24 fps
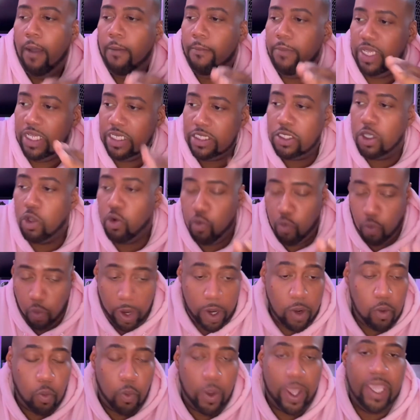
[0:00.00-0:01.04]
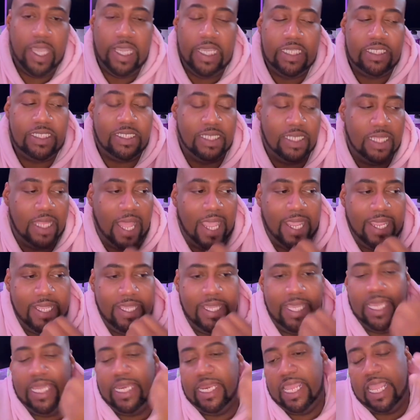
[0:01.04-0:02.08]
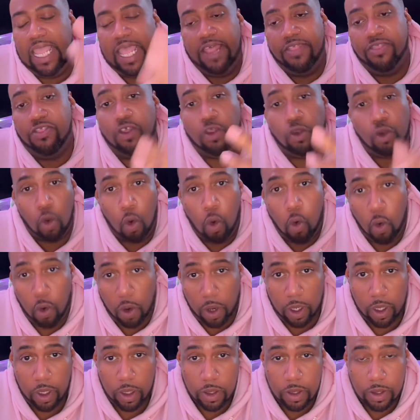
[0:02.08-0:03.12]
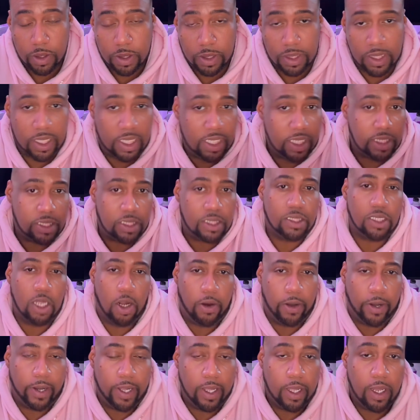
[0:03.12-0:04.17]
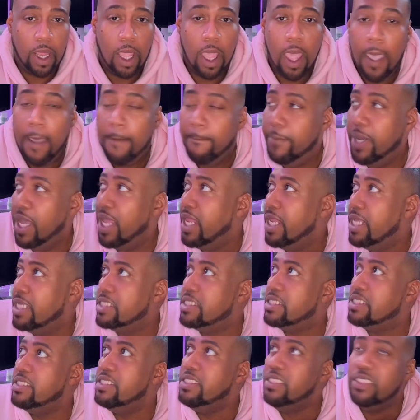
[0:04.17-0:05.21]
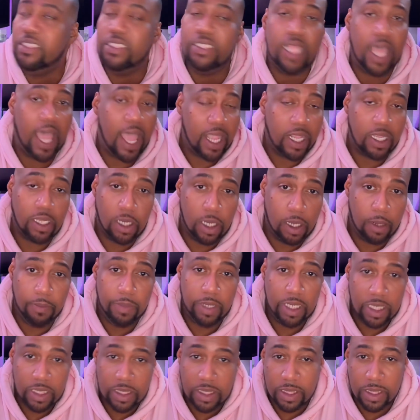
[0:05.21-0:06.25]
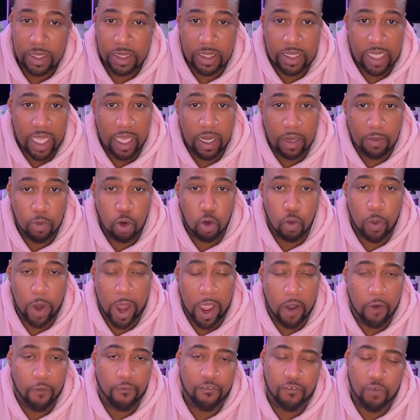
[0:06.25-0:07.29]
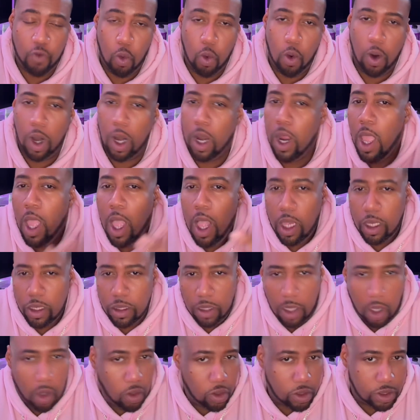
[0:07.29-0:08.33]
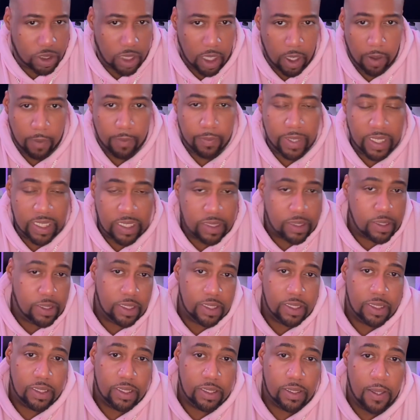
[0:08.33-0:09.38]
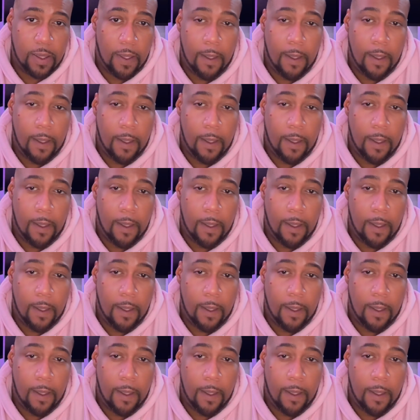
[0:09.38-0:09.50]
It's a great way to get in the door, to get started, but it's not gonna be a sustainable route for long-term business.